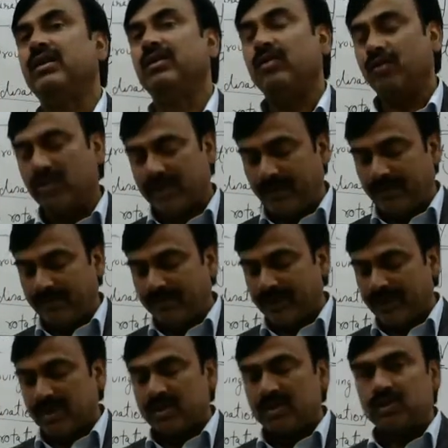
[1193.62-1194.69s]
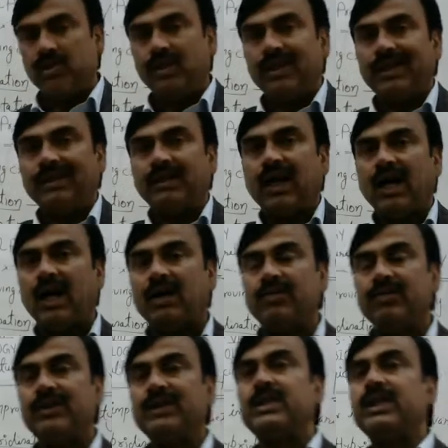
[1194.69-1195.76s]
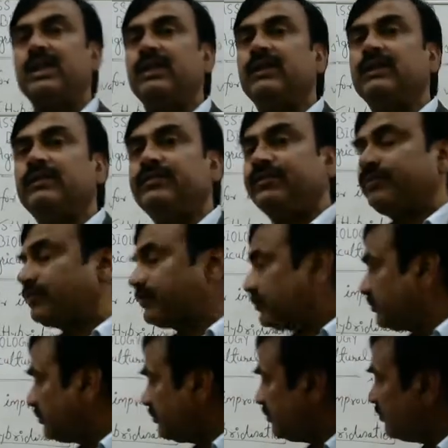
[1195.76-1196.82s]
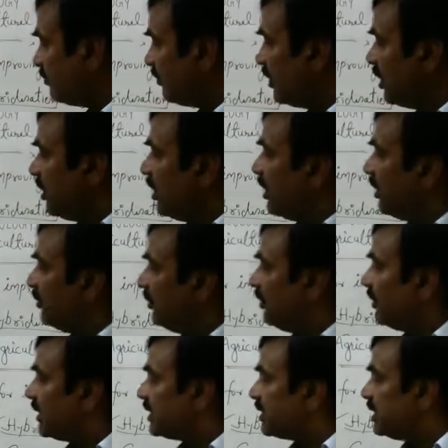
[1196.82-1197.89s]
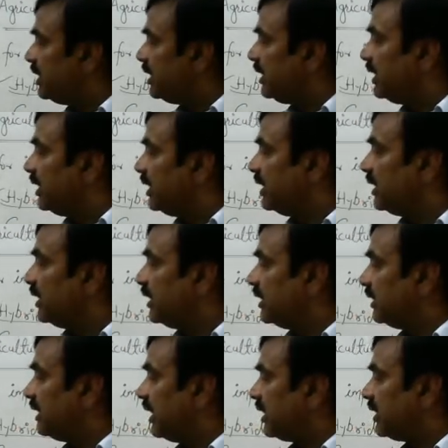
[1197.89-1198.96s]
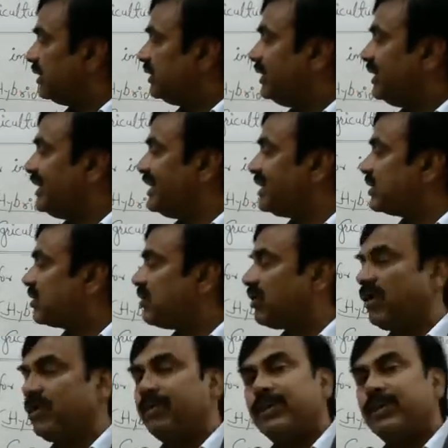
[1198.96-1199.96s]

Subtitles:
Okay. So in the harvesting, we must see that these crop